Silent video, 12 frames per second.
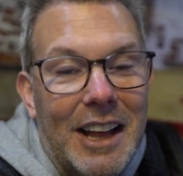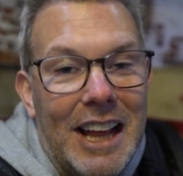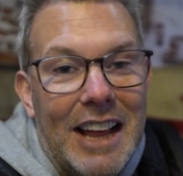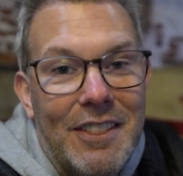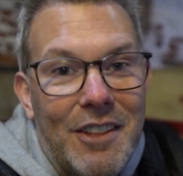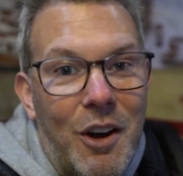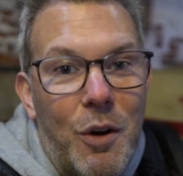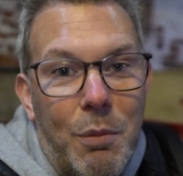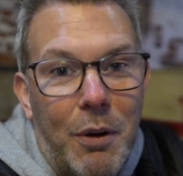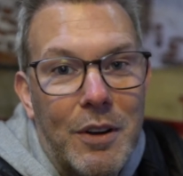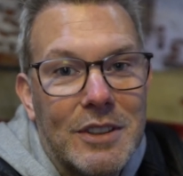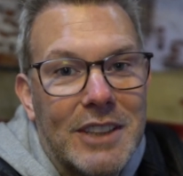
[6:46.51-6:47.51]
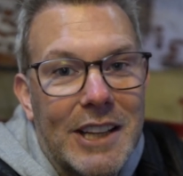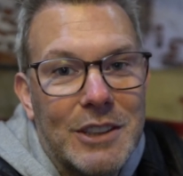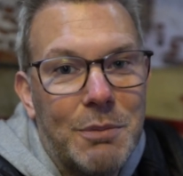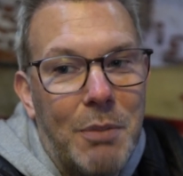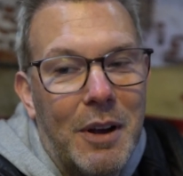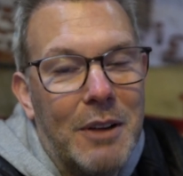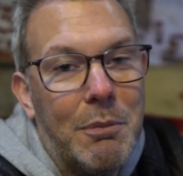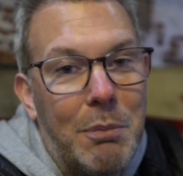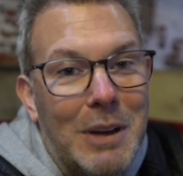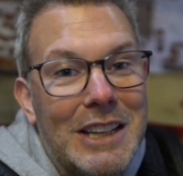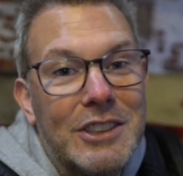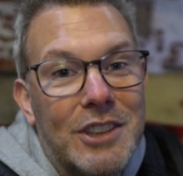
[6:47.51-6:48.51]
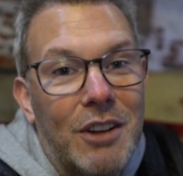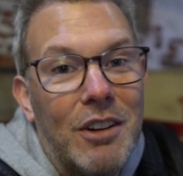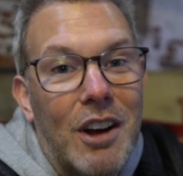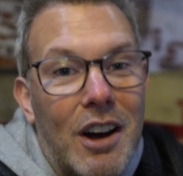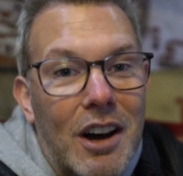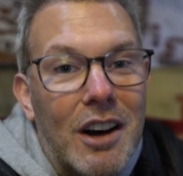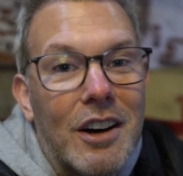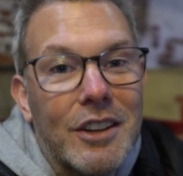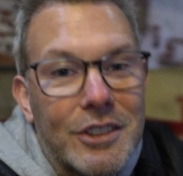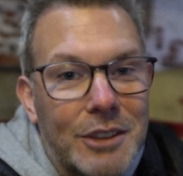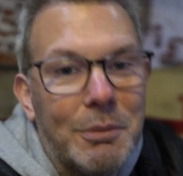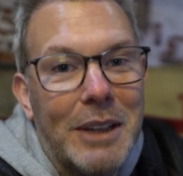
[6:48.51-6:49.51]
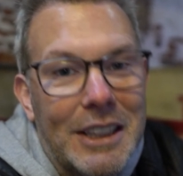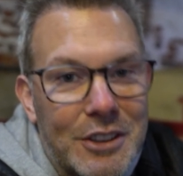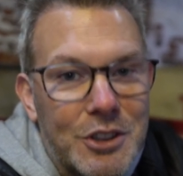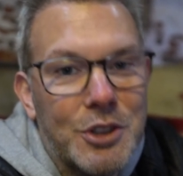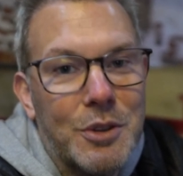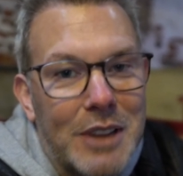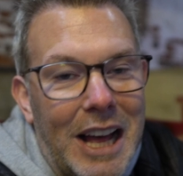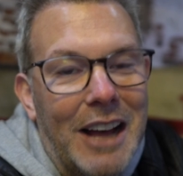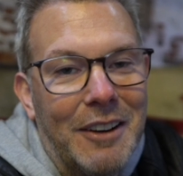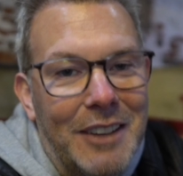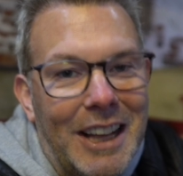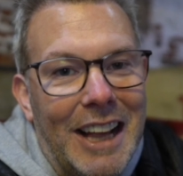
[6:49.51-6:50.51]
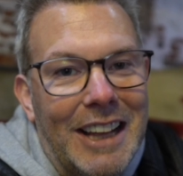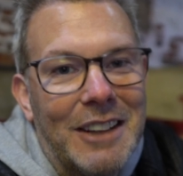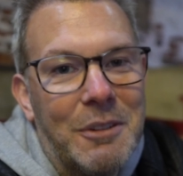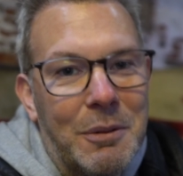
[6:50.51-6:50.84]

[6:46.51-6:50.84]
in the whole process, but please don't ask me to do that, okay?